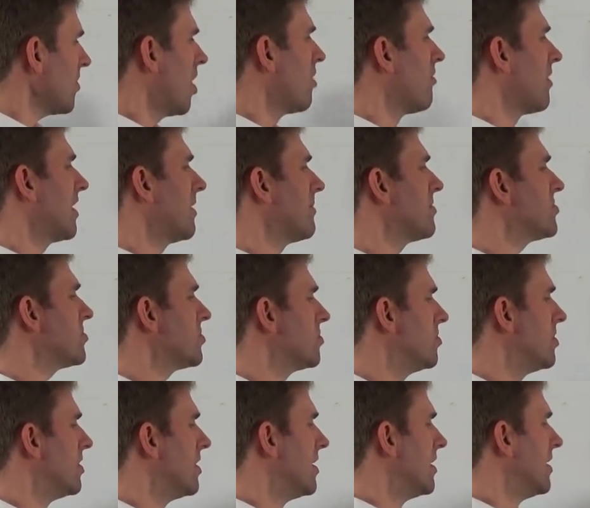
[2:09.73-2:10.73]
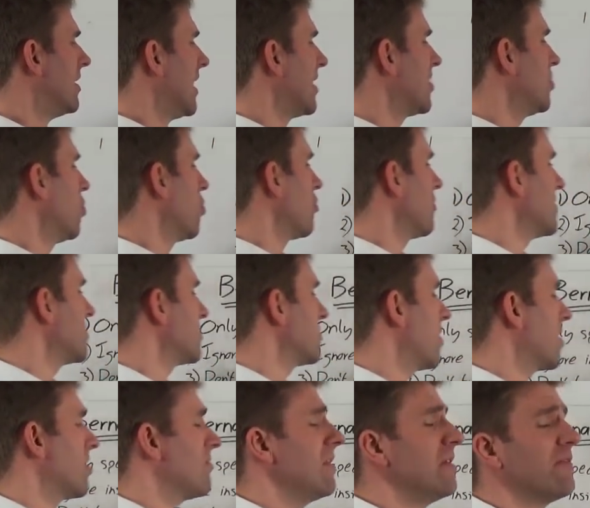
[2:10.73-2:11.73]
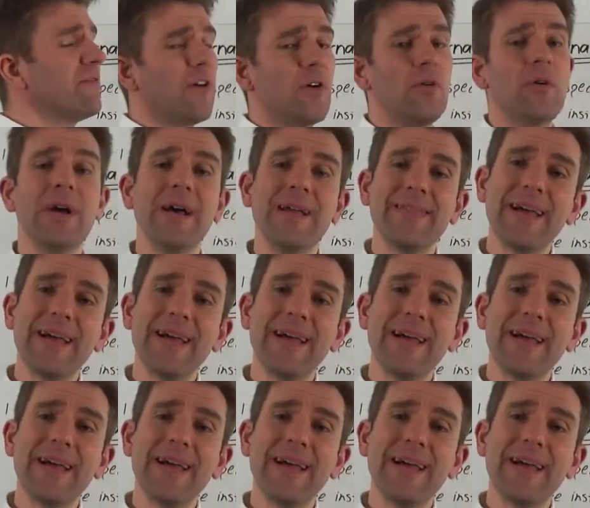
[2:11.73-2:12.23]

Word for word: All right, number two, ignore insider info.